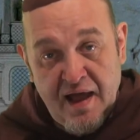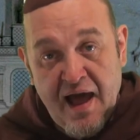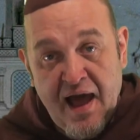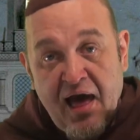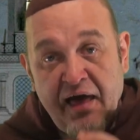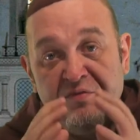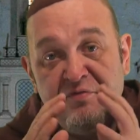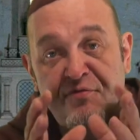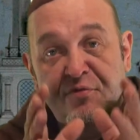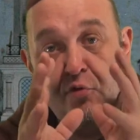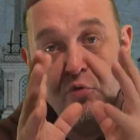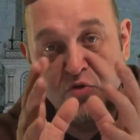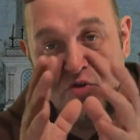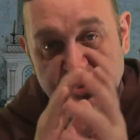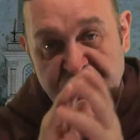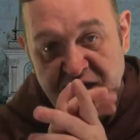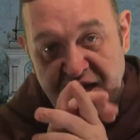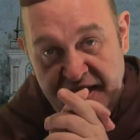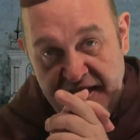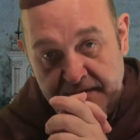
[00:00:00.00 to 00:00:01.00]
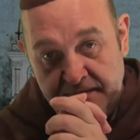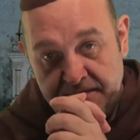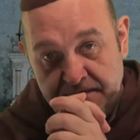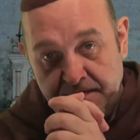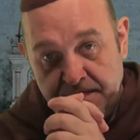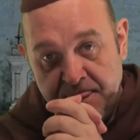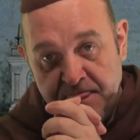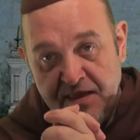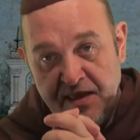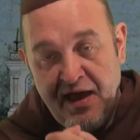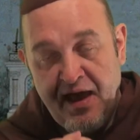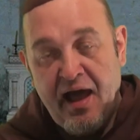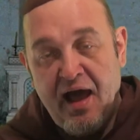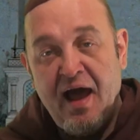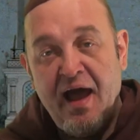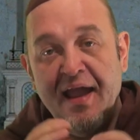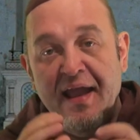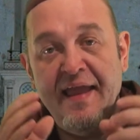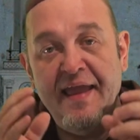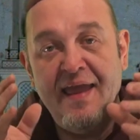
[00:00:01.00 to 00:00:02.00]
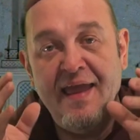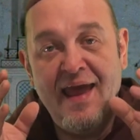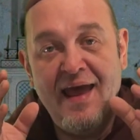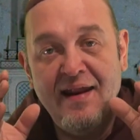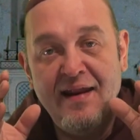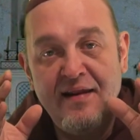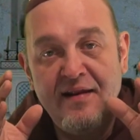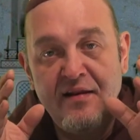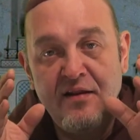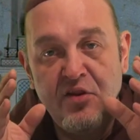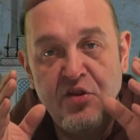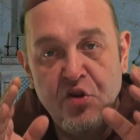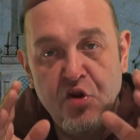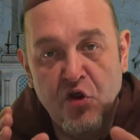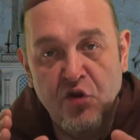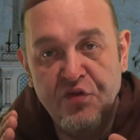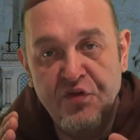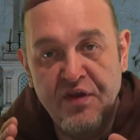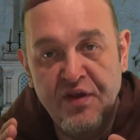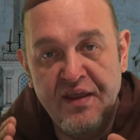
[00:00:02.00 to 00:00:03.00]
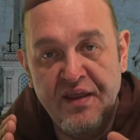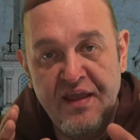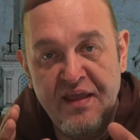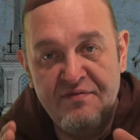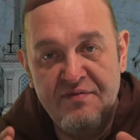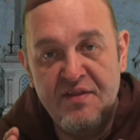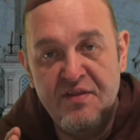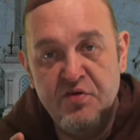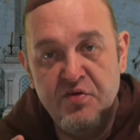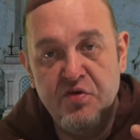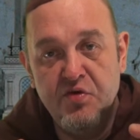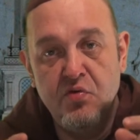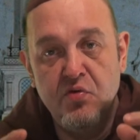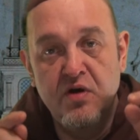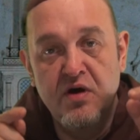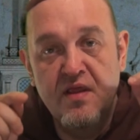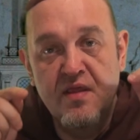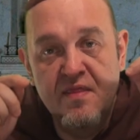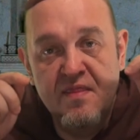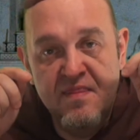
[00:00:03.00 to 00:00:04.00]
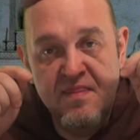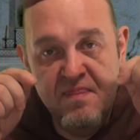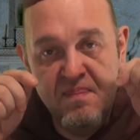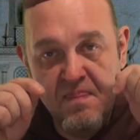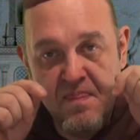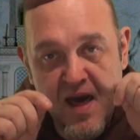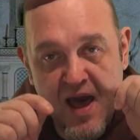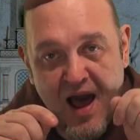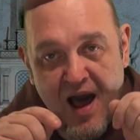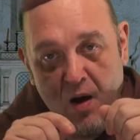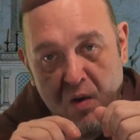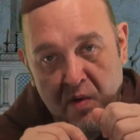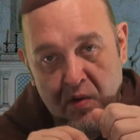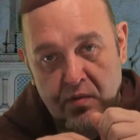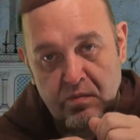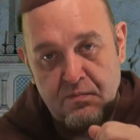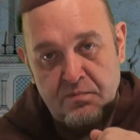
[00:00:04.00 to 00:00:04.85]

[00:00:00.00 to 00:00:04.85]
Unfortunately, I cannot give it to you now.